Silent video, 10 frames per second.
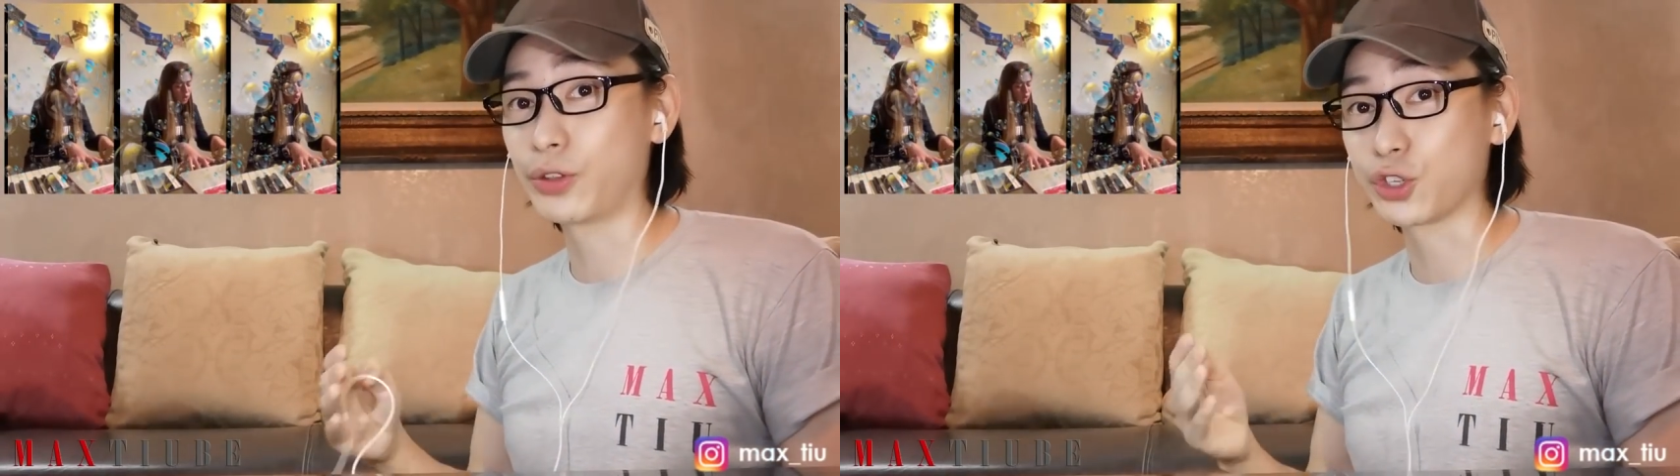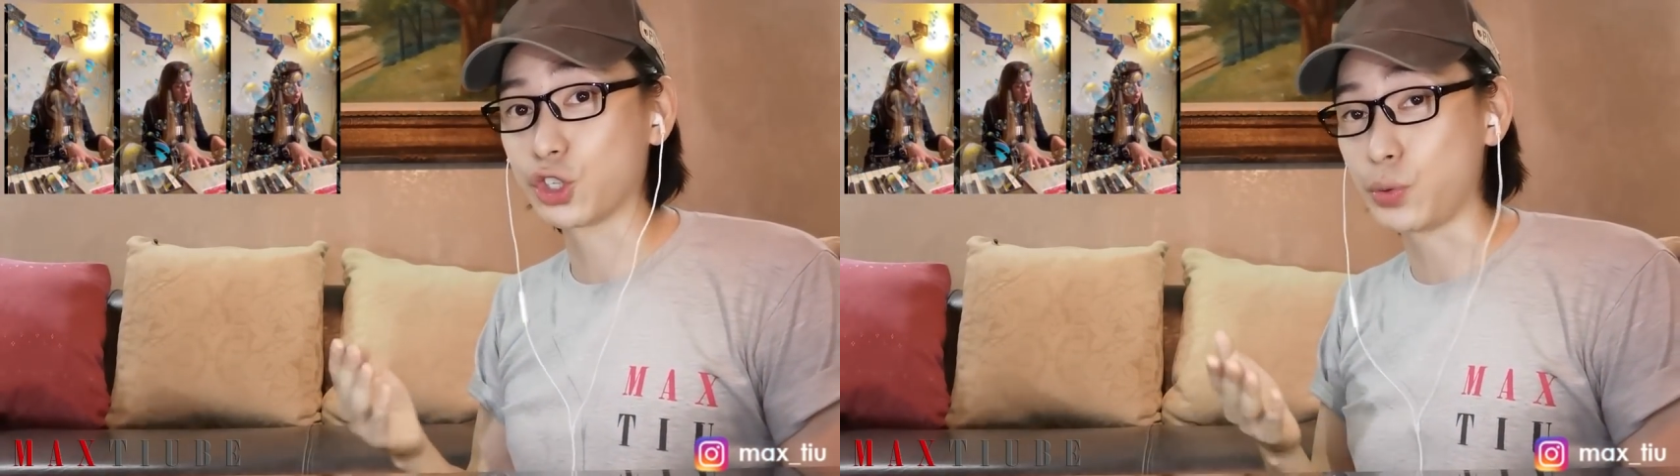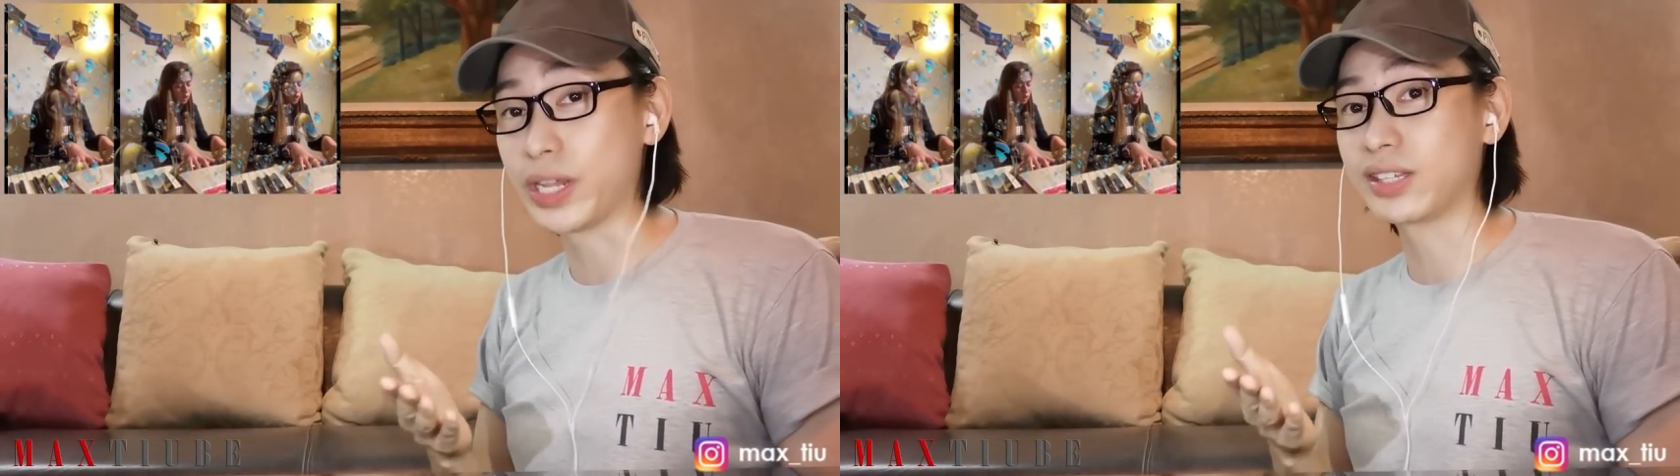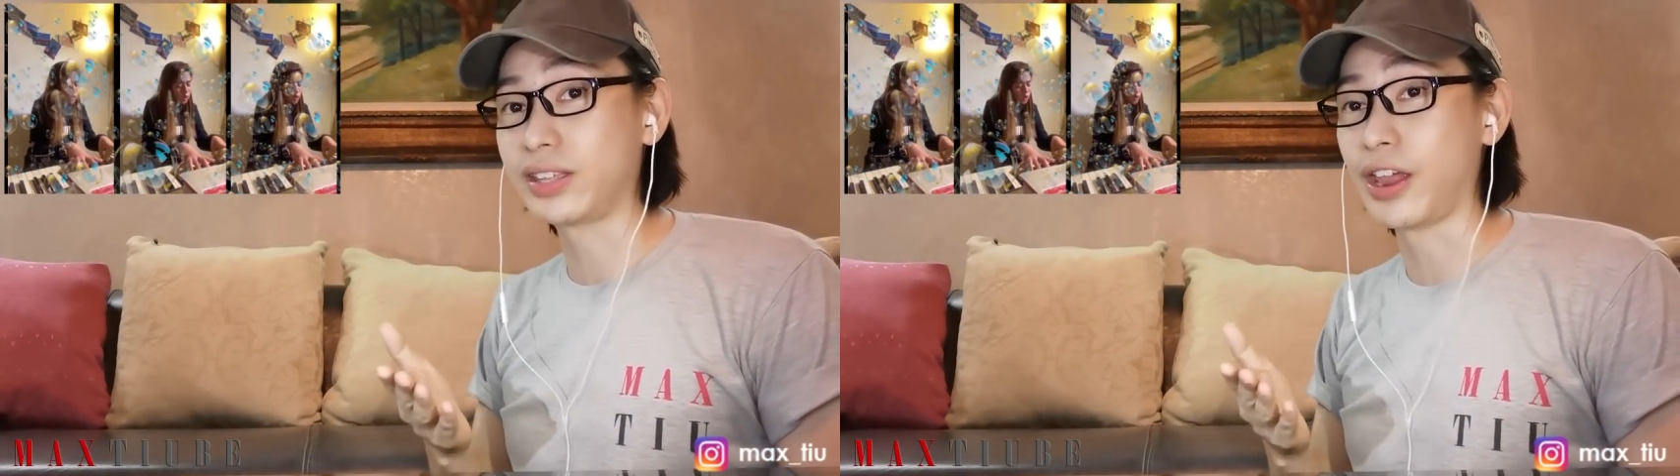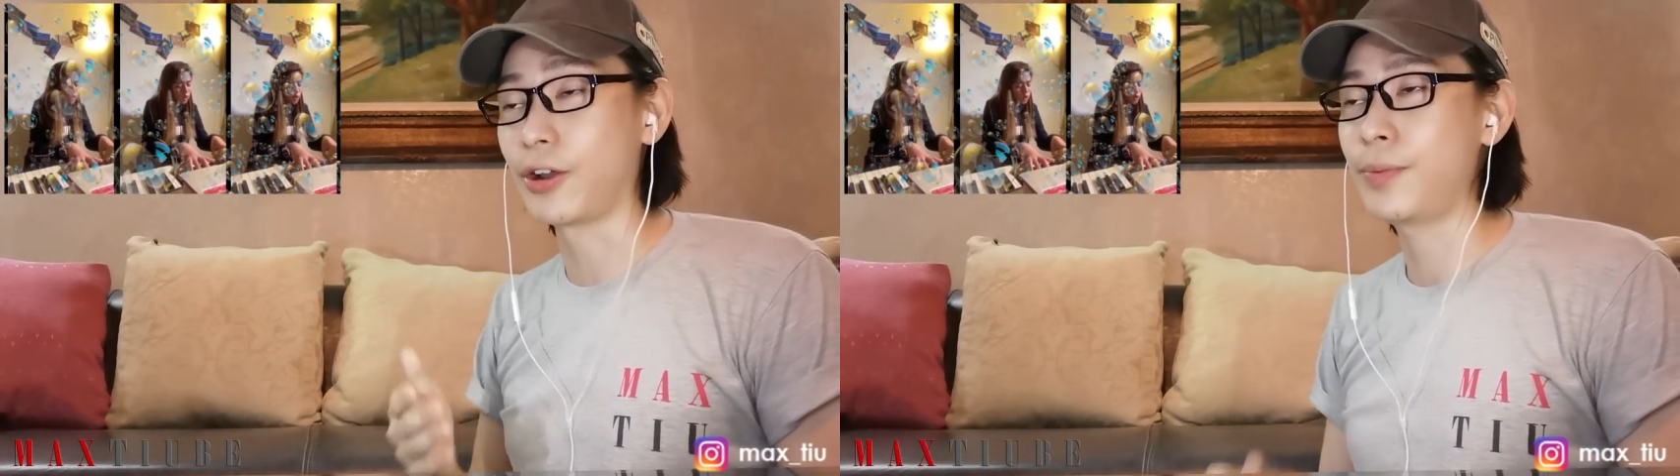with her
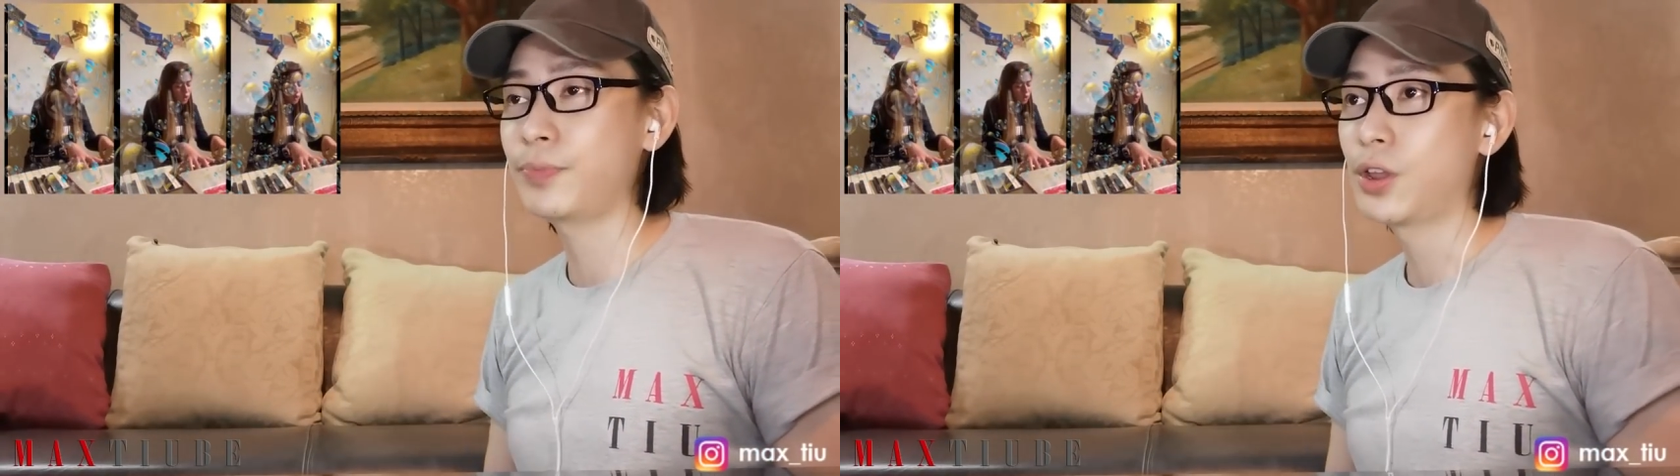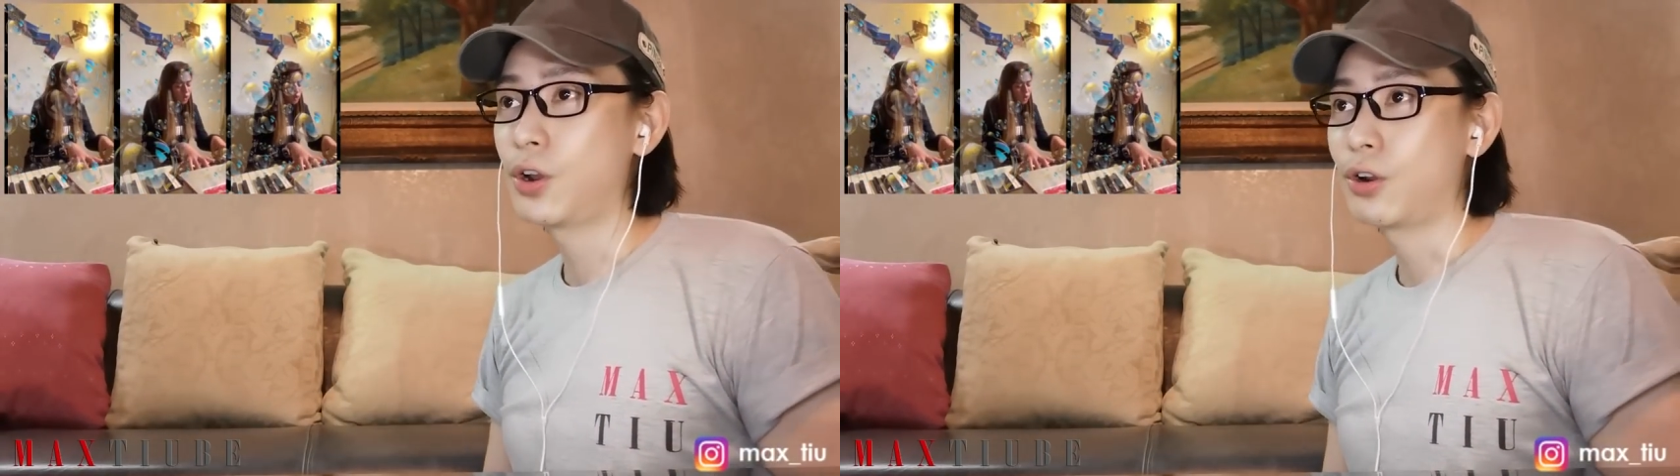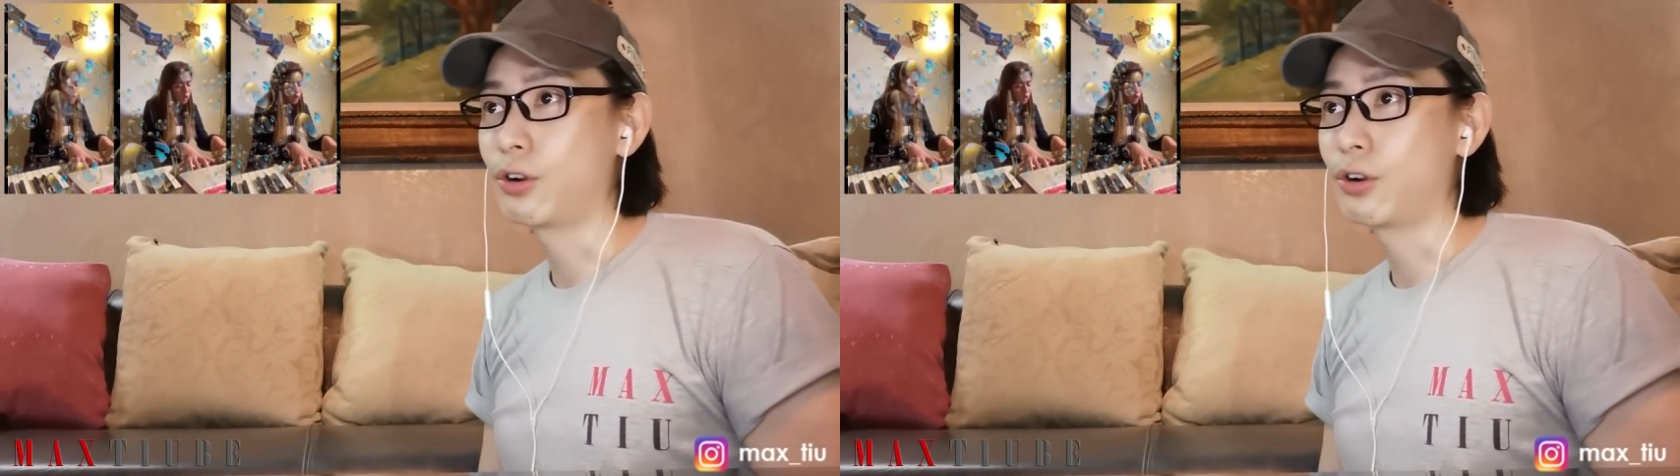squeaks there,